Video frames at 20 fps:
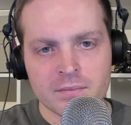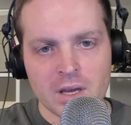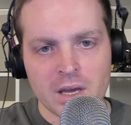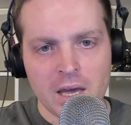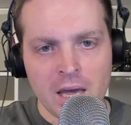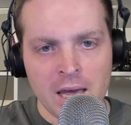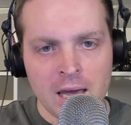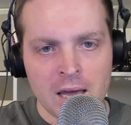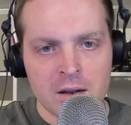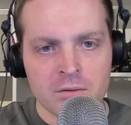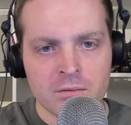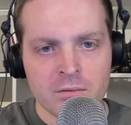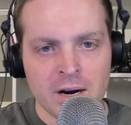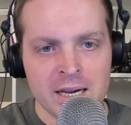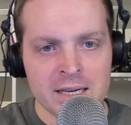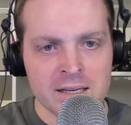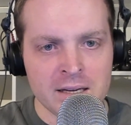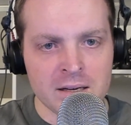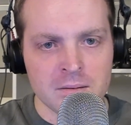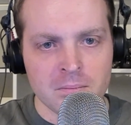and
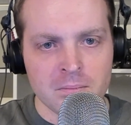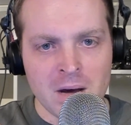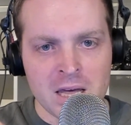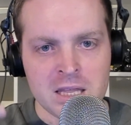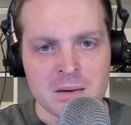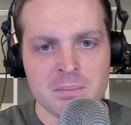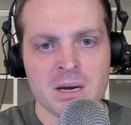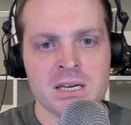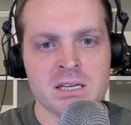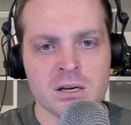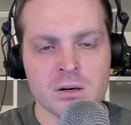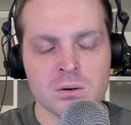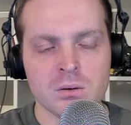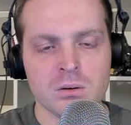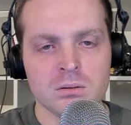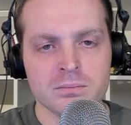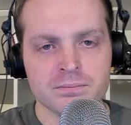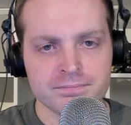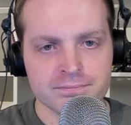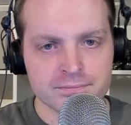related
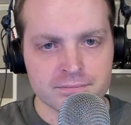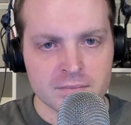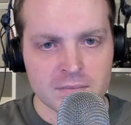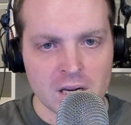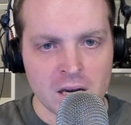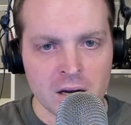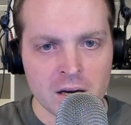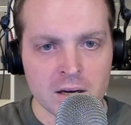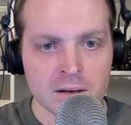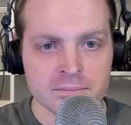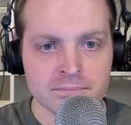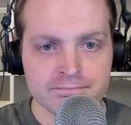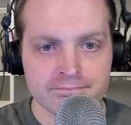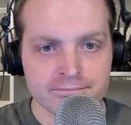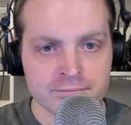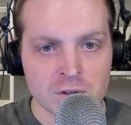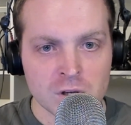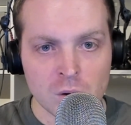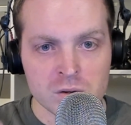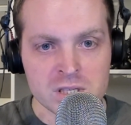mathematical
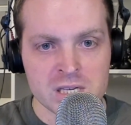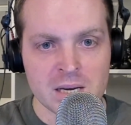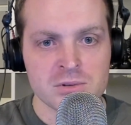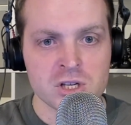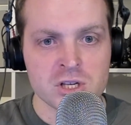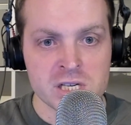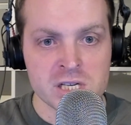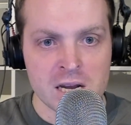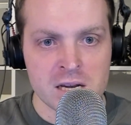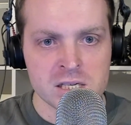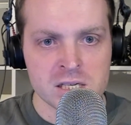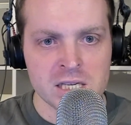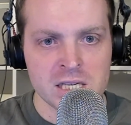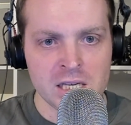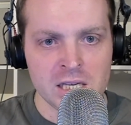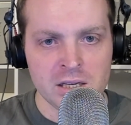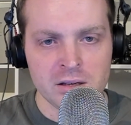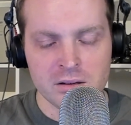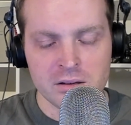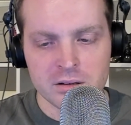concepts such as
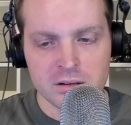the